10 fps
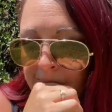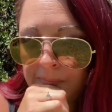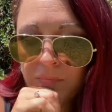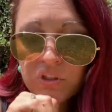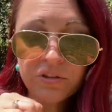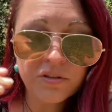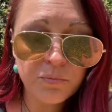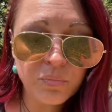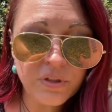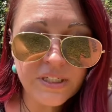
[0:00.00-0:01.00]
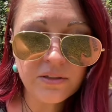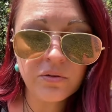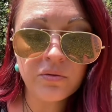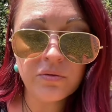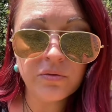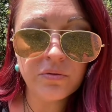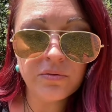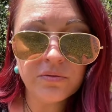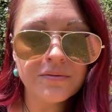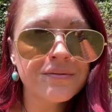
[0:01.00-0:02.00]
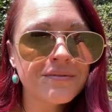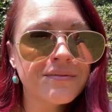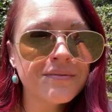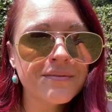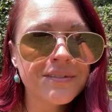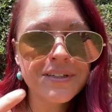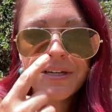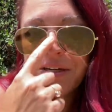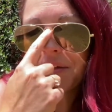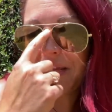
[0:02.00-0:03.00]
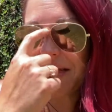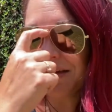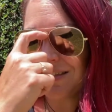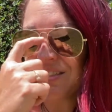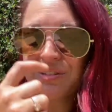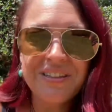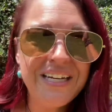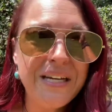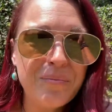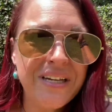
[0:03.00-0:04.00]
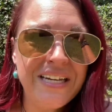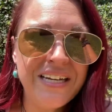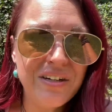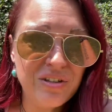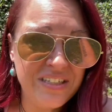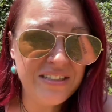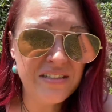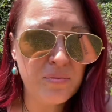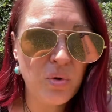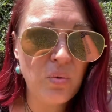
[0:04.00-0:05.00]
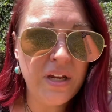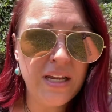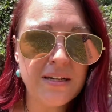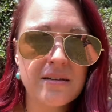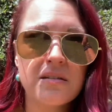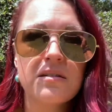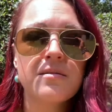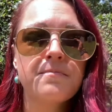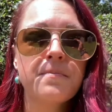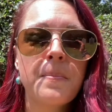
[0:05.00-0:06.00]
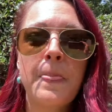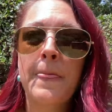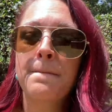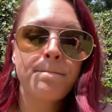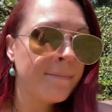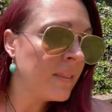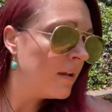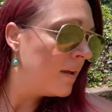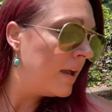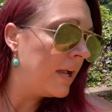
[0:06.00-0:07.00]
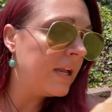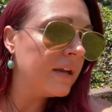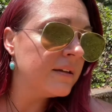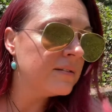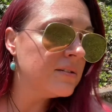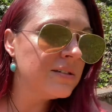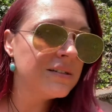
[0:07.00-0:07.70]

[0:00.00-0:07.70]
which is pretty cool, okay? Because they're leading me here to this point. And,